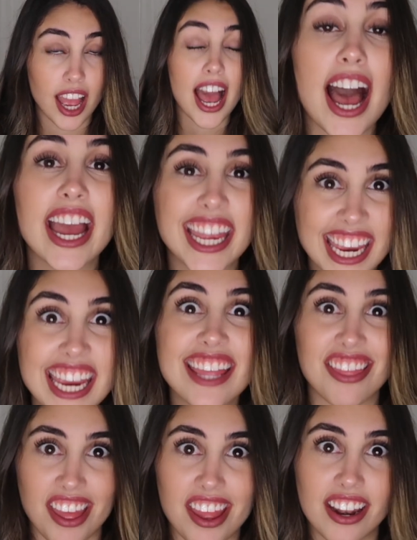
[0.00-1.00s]
A
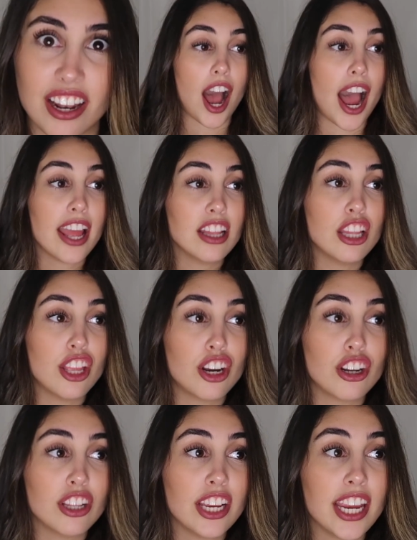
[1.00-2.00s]
heathen.
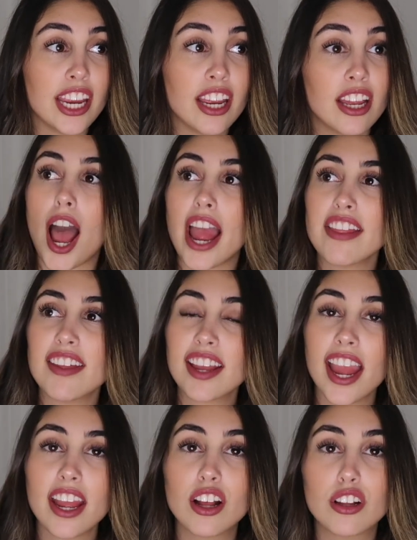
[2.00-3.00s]
I think
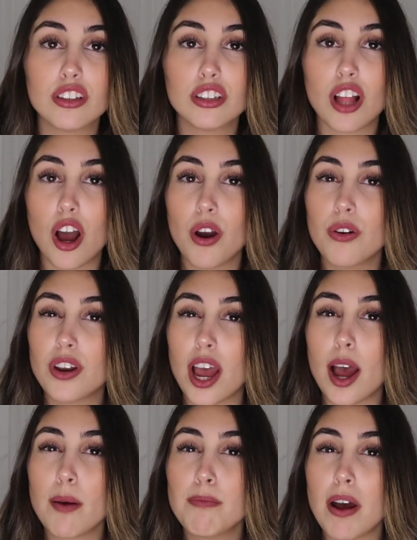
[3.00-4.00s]
I glowed
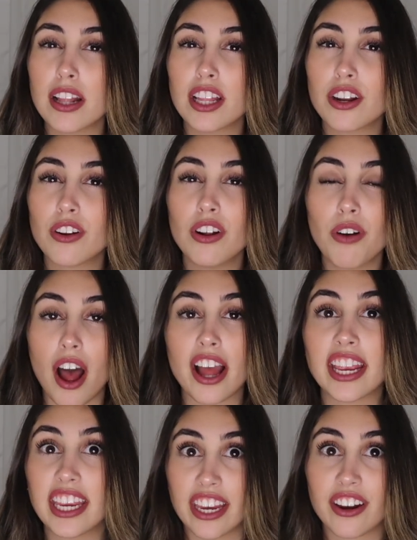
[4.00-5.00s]
up a little a
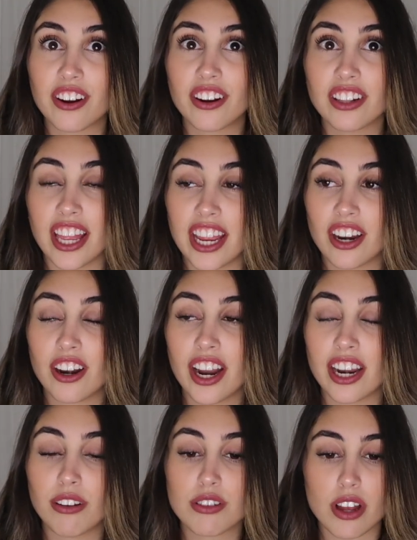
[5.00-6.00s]
year later,
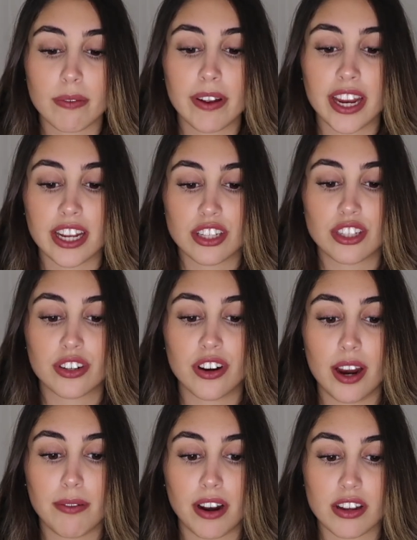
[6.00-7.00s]
and it was on my
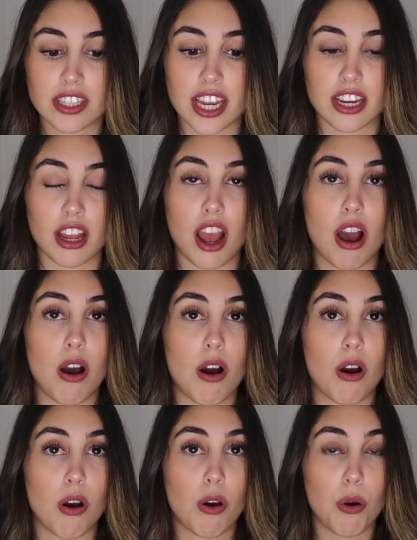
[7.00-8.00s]
Instagram, and I was like,
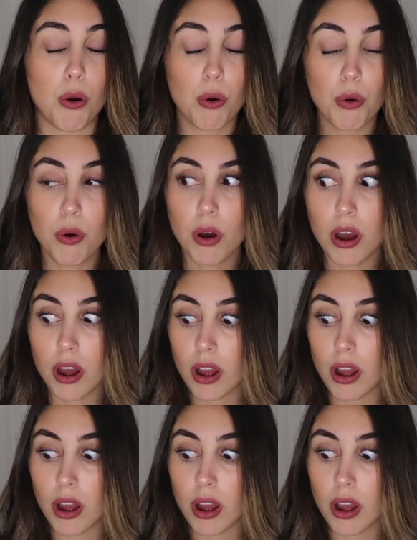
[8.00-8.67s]
oh,